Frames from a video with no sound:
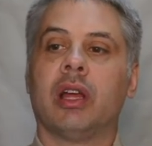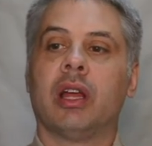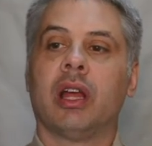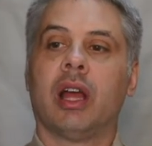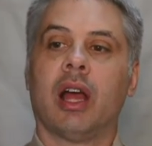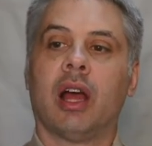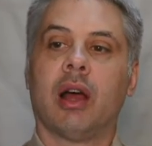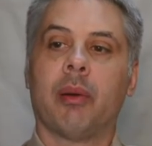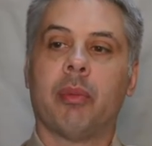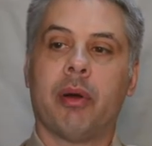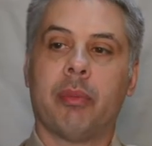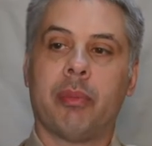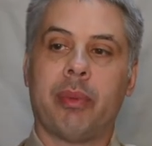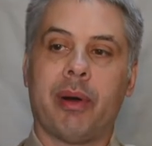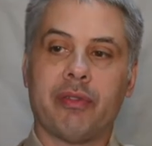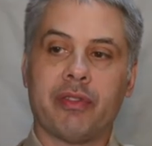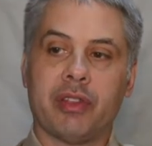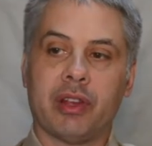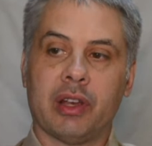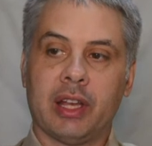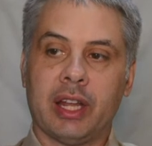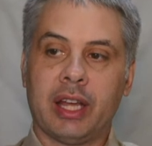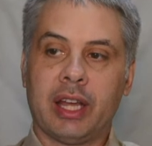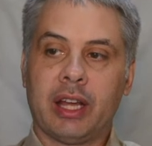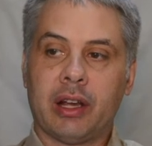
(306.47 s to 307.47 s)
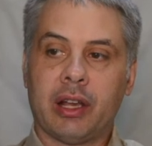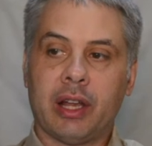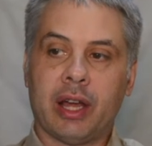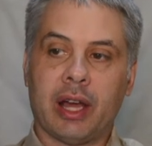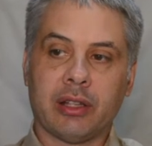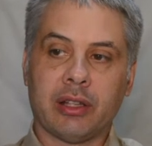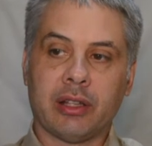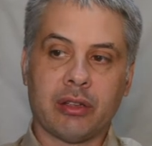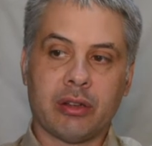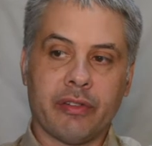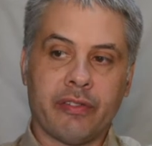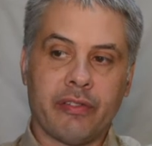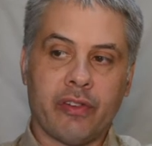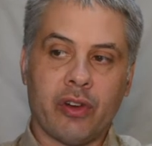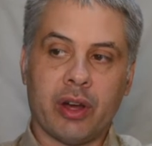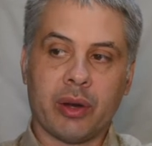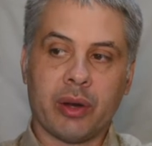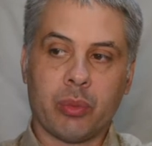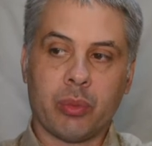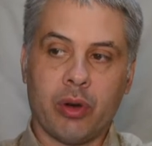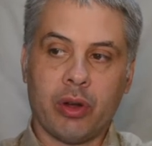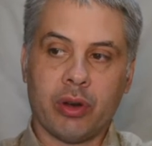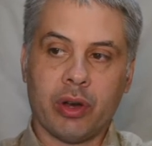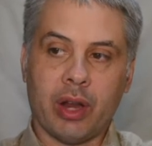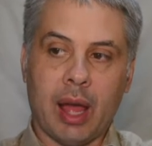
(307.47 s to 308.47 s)
above the link layer to
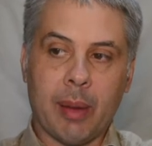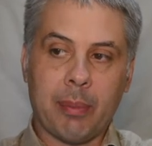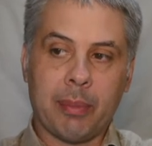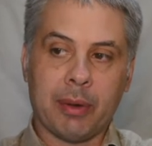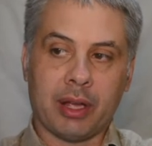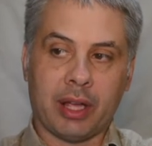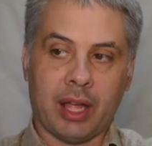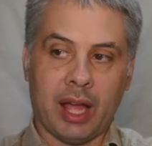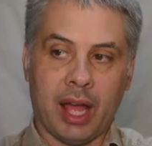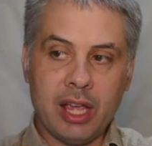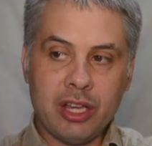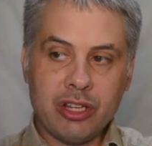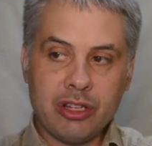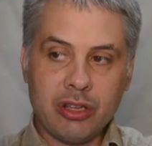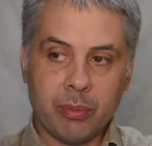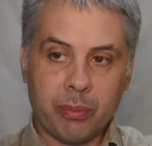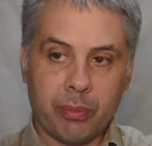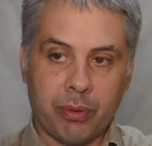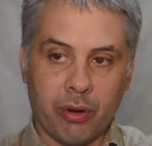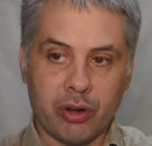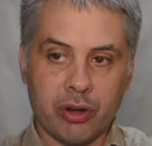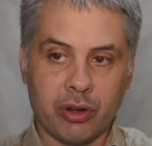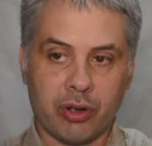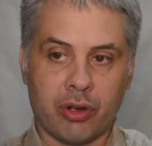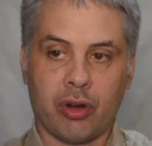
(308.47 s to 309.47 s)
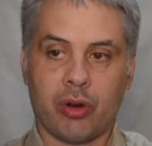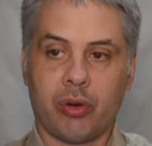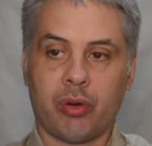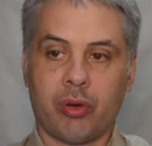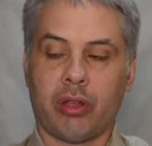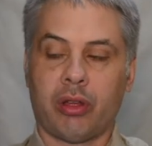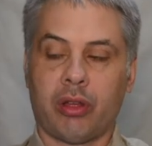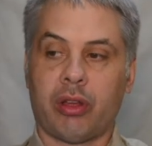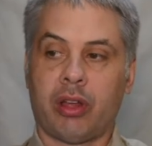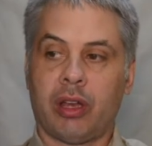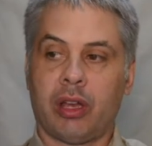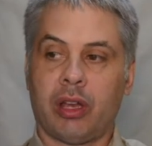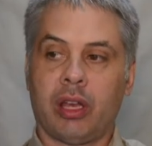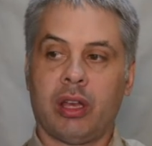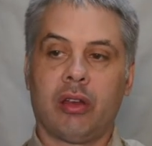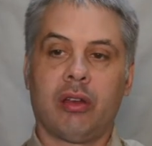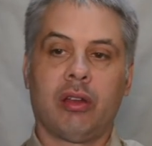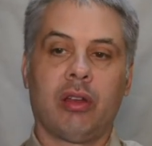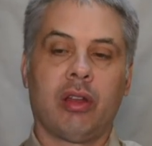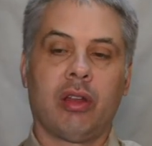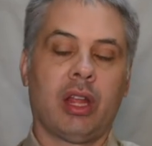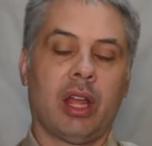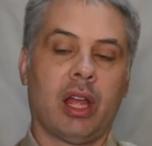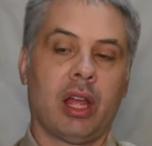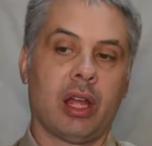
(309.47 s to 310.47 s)
define what application protocols it can
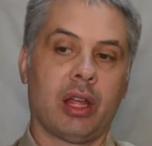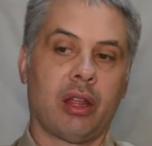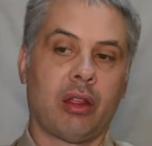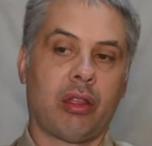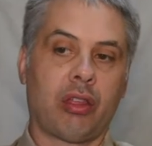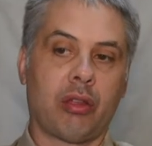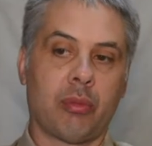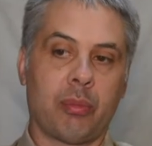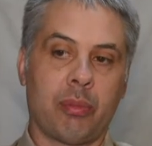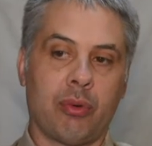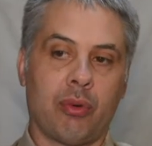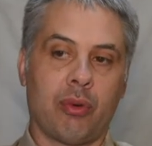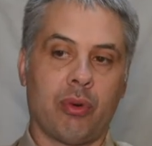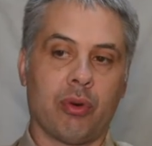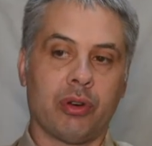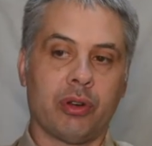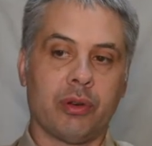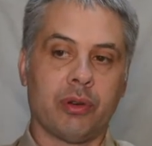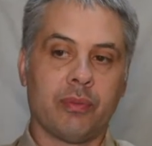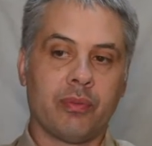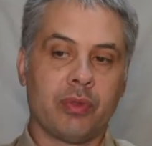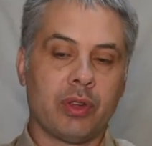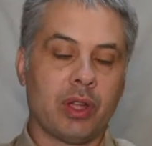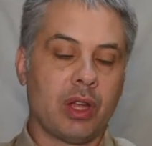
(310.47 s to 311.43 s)
support.